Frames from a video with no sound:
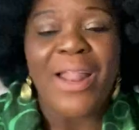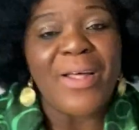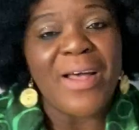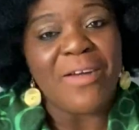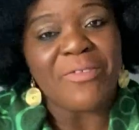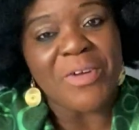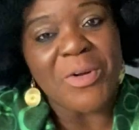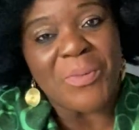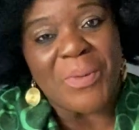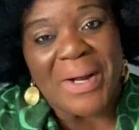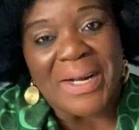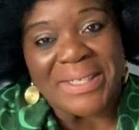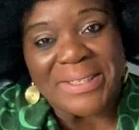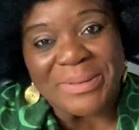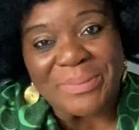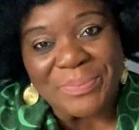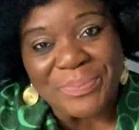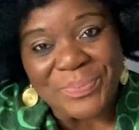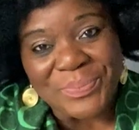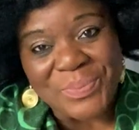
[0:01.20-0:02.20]

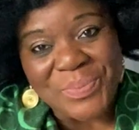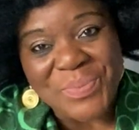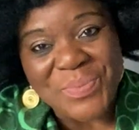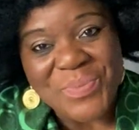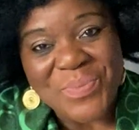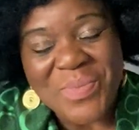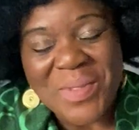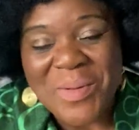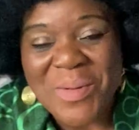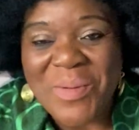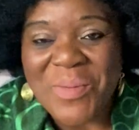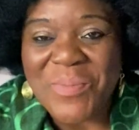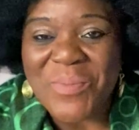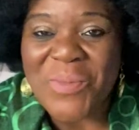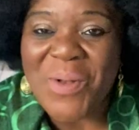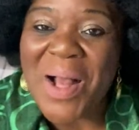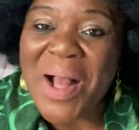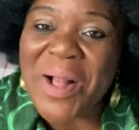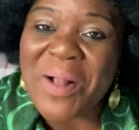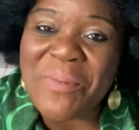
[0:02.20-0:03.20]
everyone.
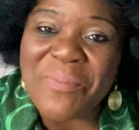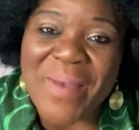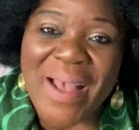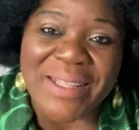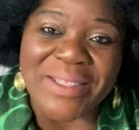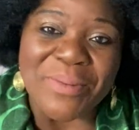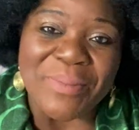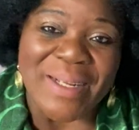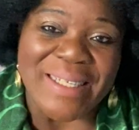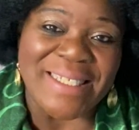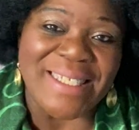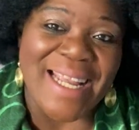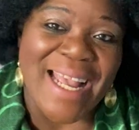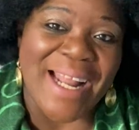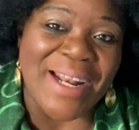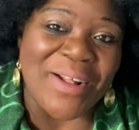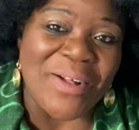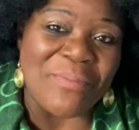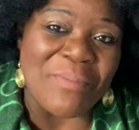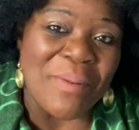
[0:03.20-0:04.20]
Welcome back to my
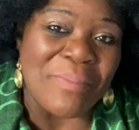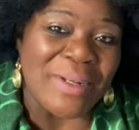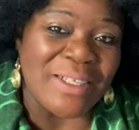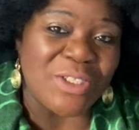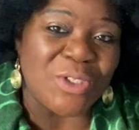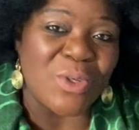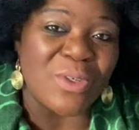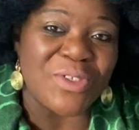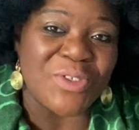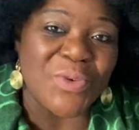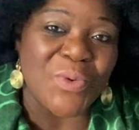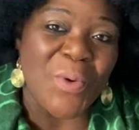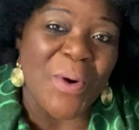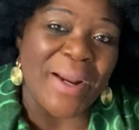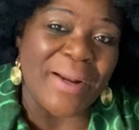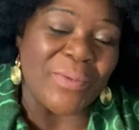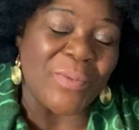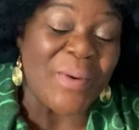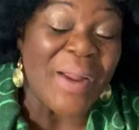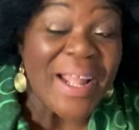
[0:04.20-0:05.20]
channel, Mama Jojo
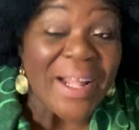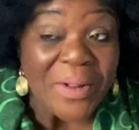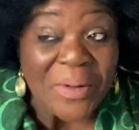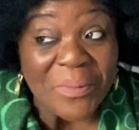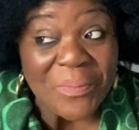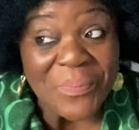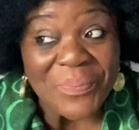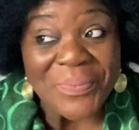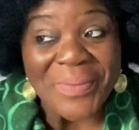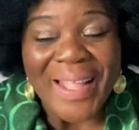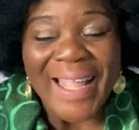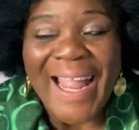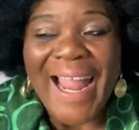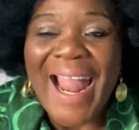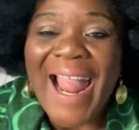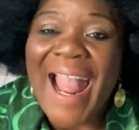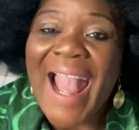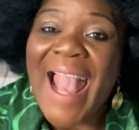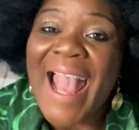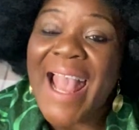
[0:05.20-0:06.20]
Rain Real.
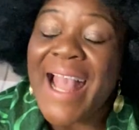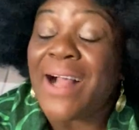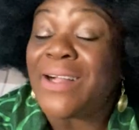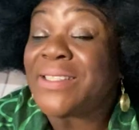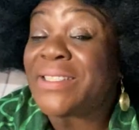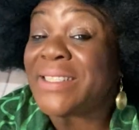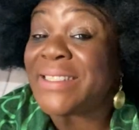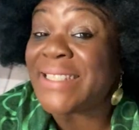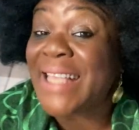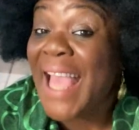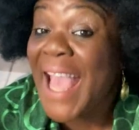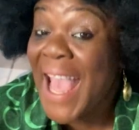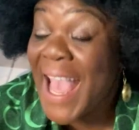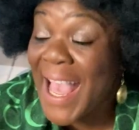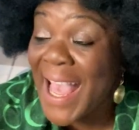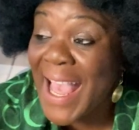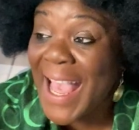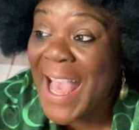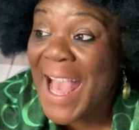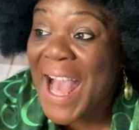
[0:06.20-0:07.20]
And
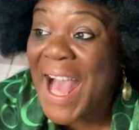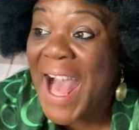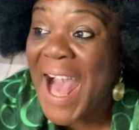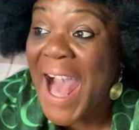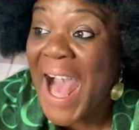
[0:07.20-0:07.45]
today,